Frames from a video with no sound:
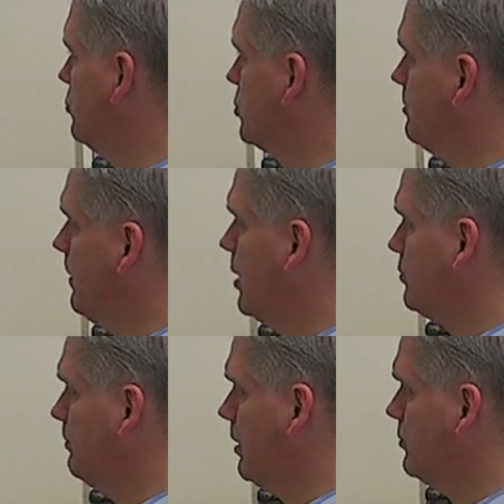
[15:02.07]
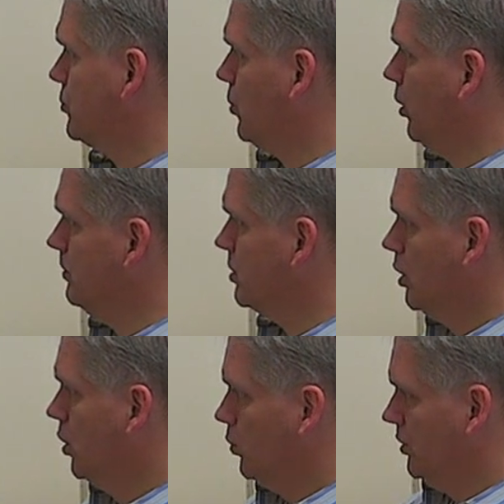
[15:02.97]
his compadre, brothers in arms,
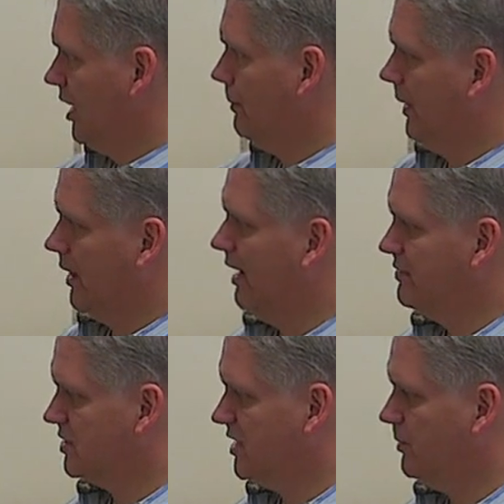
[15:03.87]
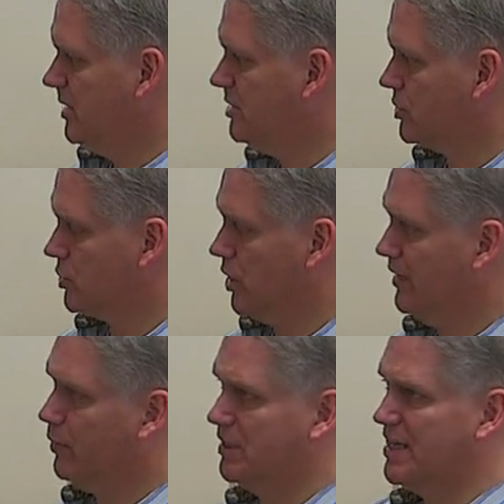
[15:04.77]
would not be alive to see what he just saw. They
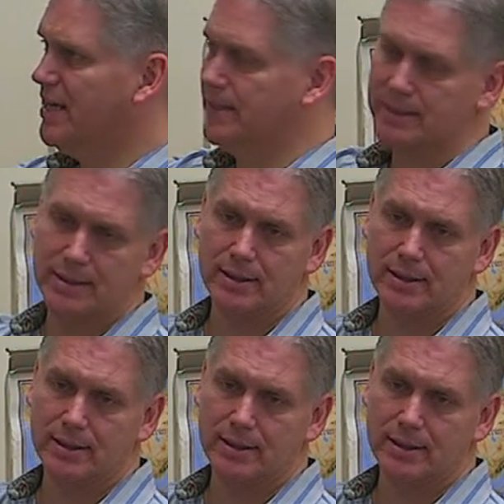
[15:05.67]
already died.